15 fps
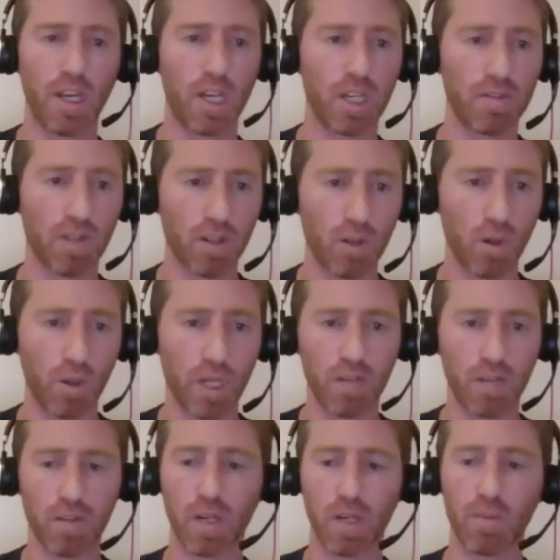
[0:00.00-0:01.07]
And if I'll go
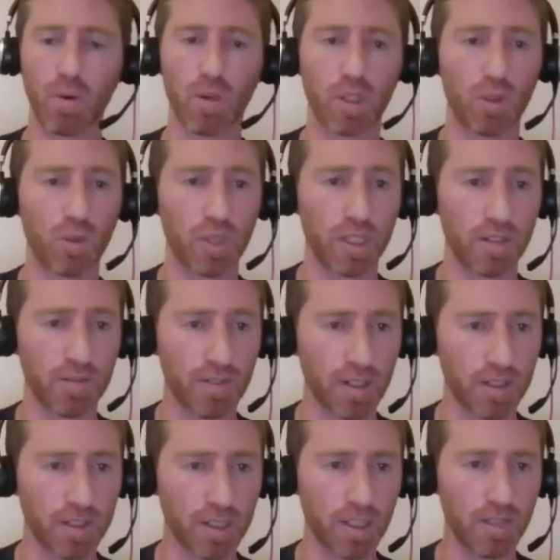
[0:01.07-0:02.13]
here and I'm going to do
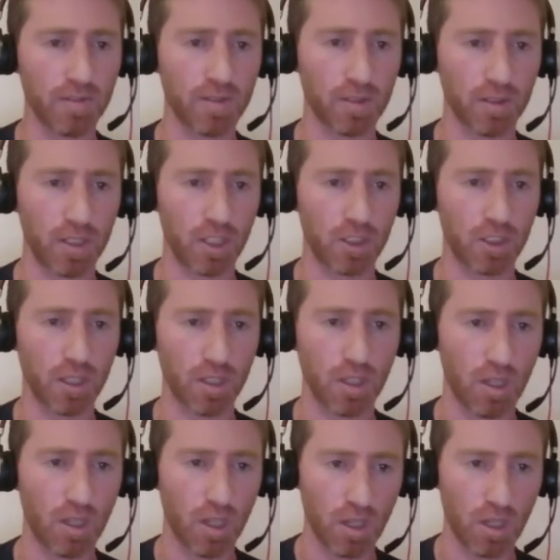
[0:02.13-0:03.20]
invert if condition,
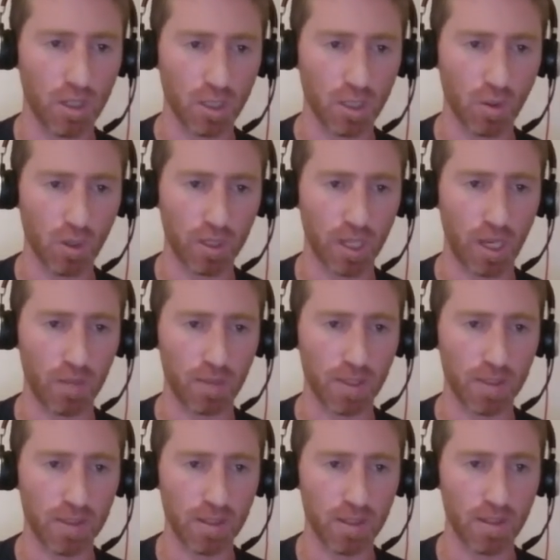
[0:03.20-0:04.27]
so what happens?